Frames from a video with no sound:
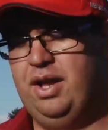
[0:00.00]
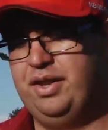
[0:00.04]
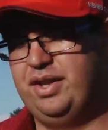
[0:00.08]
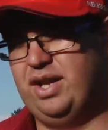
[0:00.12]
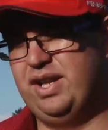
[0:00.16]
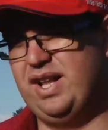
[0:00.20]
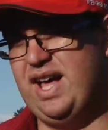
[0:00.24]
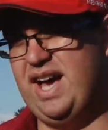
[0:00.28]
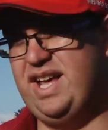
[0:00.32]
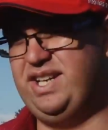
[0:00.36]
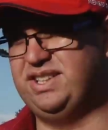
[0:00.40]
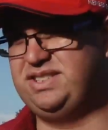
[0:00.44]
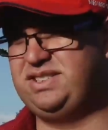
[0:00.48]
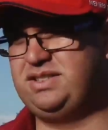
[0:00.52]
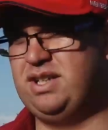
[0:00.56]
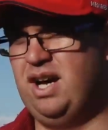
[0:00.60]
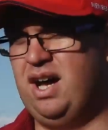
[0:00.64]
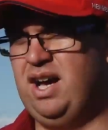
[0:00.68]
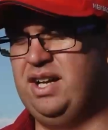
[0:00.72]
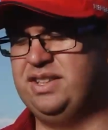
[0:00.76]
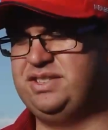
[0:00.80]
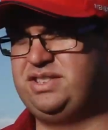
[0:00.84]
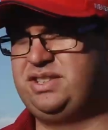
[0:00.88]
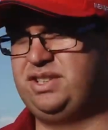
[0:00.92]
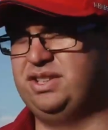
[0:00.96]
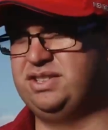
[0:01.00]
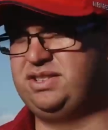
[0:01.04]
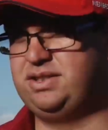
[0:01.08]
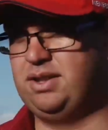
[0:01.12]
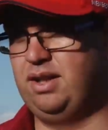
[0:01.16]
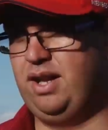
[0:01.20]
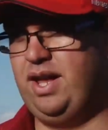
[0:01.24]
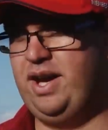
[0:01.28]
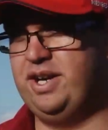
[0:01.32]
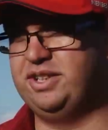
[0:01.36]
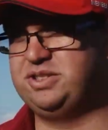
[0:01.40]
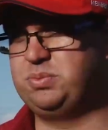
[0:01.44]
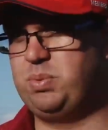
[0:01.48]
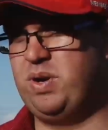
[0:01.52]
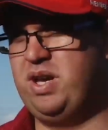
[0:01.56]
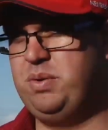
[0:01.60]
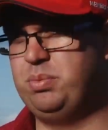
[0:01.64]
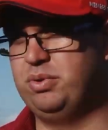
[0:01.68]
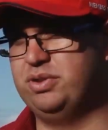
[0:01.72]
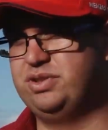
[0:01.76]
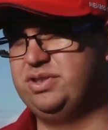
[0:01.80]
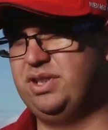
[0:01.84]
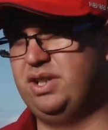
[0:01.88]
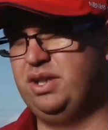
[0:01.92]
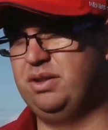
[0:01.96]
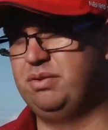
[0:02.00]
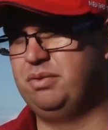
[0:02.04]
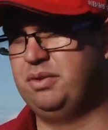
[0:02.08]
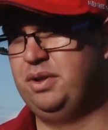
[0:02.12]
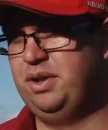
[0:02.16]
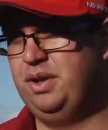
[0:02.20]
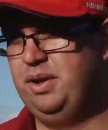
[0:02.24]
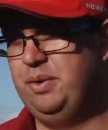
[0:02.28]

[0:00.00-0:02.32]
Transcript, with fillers: the later starts just allows people to